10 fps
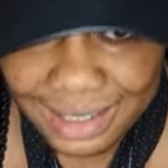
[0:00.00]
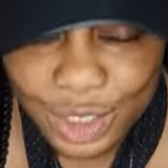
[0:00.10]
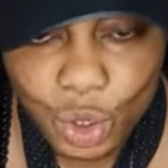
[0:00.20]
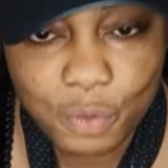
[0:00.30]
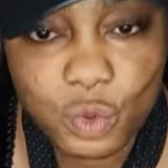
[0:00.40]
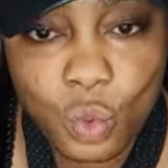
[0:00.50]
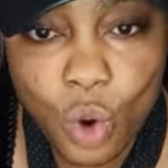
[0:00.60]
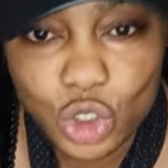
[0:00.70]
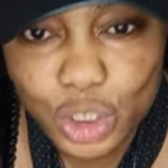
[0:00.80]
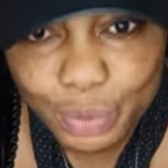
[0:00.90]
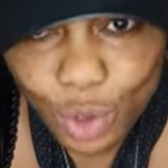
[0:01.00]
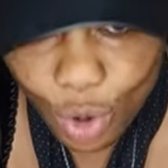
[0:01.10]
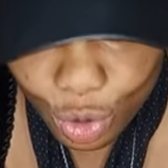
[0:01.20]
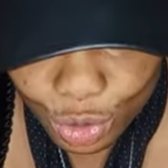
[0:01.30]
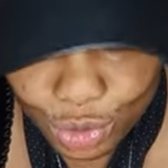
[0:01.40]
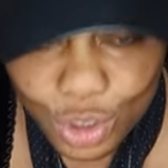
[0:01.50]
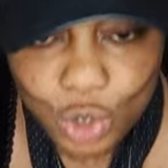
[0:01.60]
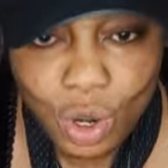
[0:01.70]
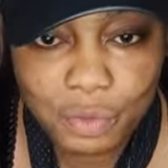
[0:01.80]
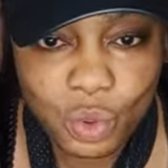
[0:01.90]
You have to worship God.
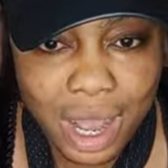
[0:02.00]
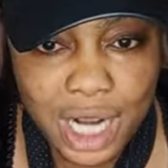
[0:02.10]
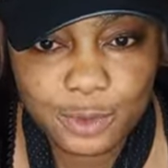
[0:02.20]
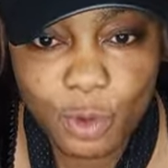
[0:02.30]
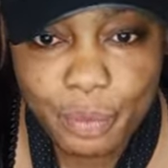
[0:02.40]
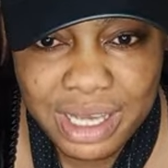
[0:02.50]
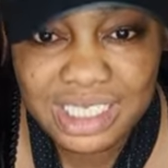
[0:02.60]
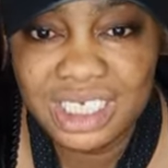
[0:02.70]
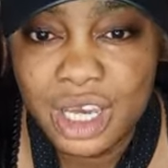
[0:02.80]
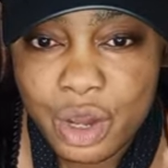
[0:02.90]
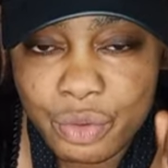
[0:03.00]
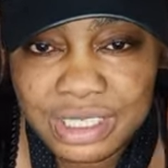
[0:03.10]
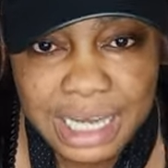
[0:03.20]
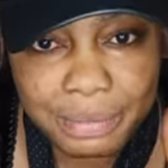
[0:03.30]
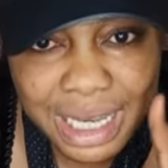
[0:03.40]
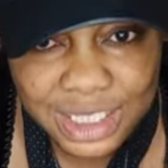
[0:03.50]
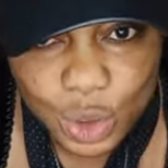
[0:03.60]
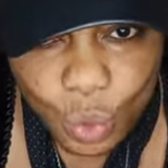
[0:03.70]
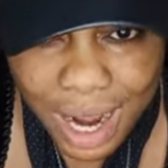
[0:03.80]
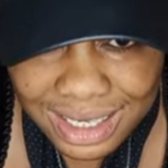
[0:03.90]
You have to ask for mercy. Read Psalm
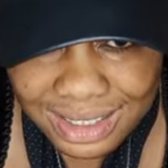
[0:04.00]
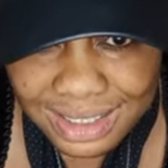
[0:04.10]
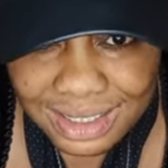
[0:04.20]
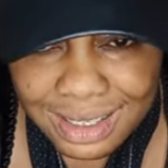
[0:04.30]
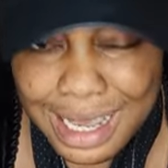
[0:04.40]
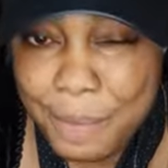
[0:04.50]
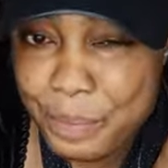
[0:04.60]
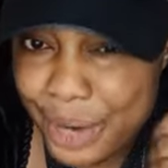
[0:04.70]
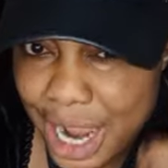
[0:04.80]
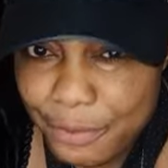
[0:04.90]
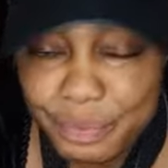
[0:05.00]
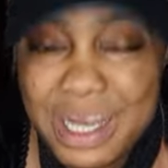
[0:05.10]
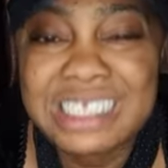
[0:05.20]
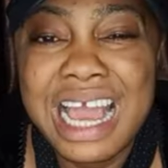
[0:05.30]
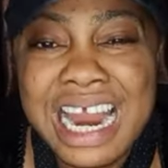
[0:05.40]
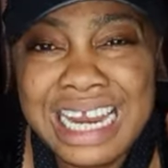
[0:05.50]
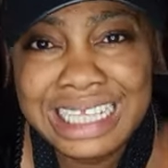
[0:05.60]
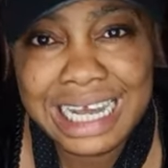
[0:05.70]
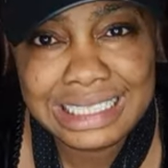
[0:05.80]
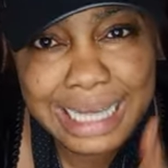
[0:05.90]
91. A prayer for, please let
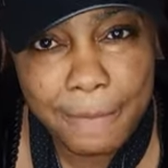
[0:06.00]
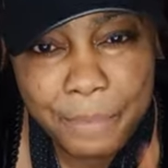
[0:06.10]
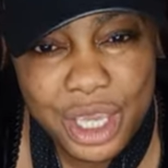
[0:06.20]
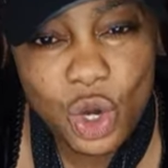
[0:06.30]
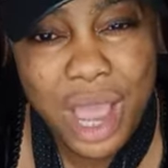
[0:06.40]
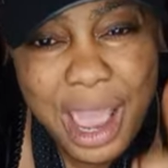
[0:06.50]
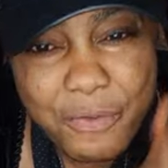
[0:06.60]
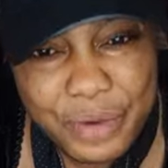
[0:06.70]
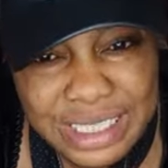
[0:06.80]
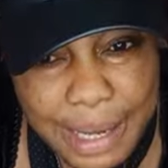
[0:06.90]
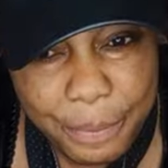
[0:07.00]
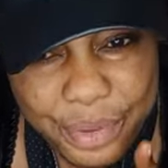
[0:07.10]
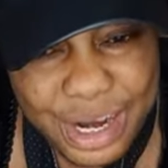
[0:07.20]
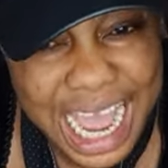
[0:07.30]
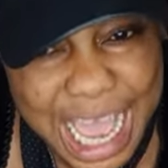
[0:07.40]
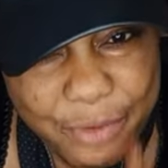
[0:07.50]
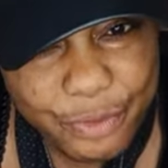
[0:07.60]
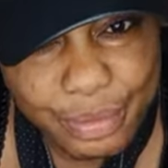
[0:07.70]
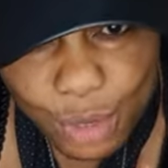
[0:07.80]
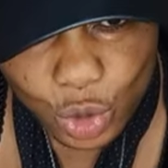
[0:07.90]
that psalm be your everyday prayer every
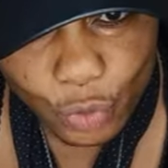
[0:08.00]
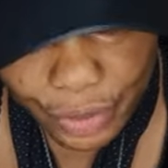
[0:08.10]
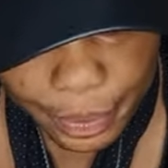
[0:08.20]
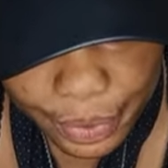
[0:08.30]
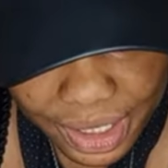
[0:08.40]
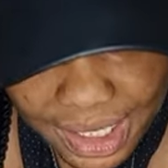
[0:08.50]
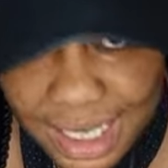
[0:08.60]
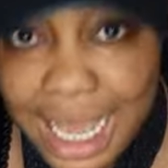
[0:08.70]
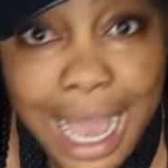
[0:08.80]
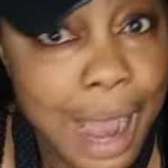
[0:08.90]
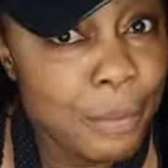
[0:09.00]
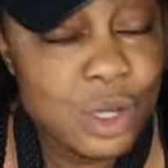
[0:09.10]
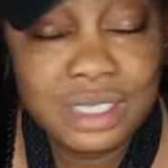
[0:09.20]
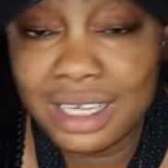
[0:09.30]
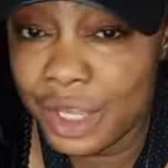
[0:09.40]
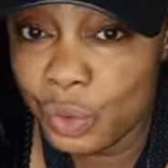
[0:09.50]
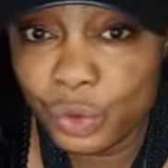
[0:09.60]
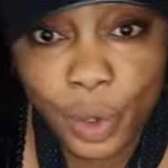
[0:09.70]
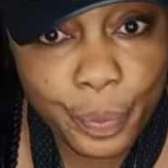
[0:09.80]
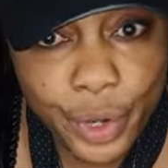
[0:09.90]
month of April. I'm not saying that you will
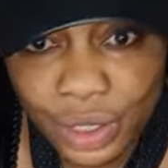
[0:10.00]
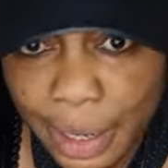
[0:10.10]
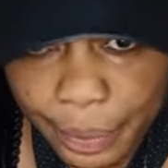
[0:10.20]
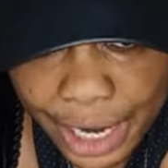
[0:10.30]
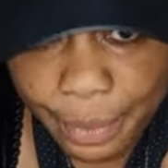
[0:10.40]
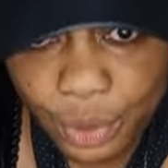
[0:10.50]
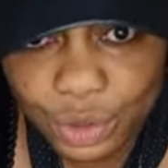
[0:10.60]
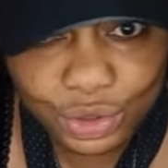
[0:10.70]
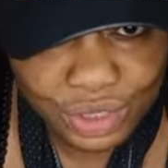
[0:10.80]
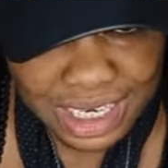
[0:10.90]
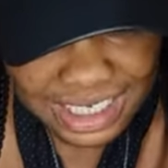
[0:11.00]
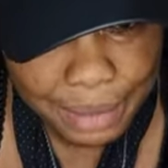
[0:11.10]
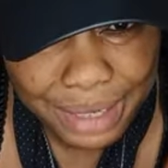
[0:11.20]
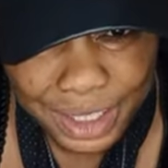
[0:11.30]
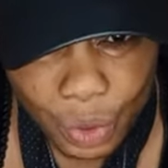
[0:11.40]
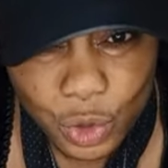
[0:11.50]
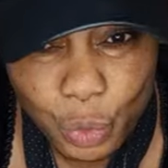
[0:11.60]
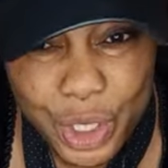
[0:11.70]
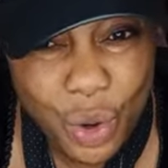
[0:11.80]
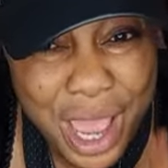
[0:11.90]
not pray that prayer, but Psalm 91 should
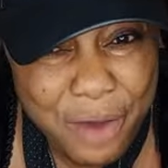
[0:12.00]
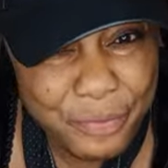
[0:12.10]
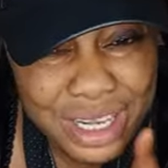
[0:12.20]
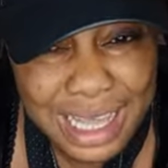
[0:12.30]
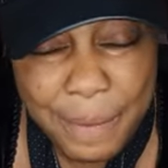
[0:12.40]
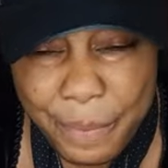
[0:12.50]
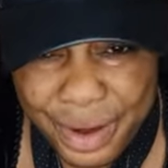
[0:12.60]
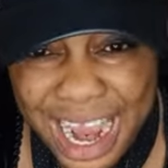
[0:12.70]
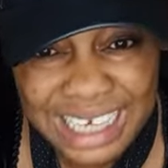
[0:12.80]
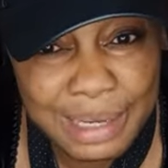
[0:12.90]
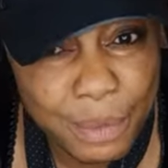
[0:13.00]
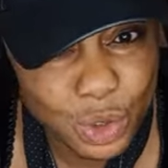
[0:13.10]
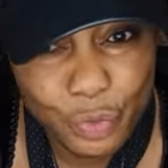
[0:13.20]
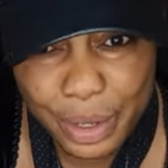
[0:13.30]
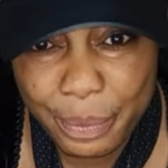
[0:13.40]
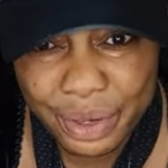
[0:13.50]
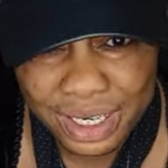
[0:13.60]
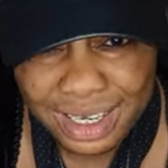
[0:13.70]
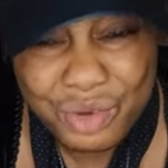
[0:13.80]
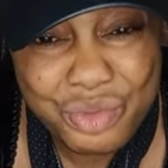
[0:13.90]
be your everyday prayer in the month of April.
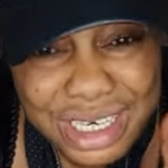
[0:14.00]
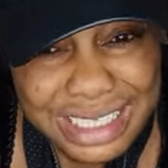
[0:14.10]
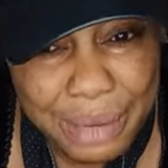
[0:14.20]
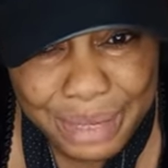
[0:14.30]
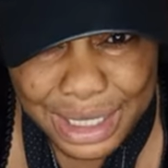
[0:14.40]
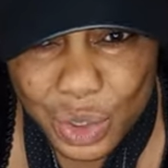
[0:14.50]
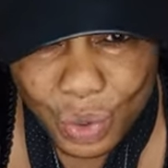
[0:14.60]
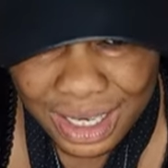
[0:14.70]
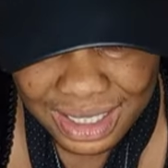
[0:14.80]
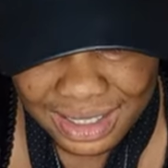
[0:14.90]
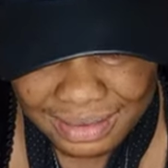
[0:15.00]
Read Psalm 91.